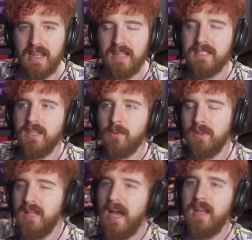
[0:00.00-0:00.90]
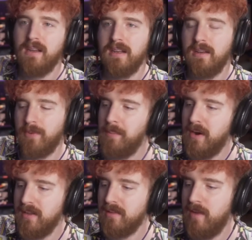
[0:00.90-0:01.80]
it's still relying on a different
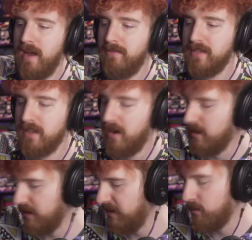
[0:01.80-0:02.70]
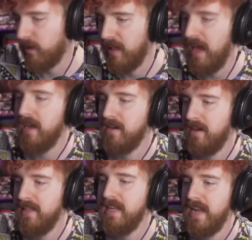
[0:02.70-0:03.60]
part of the graphics card than relying
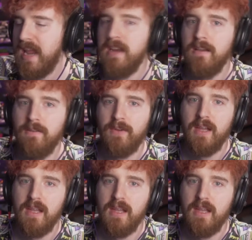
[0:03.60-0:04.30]
on the native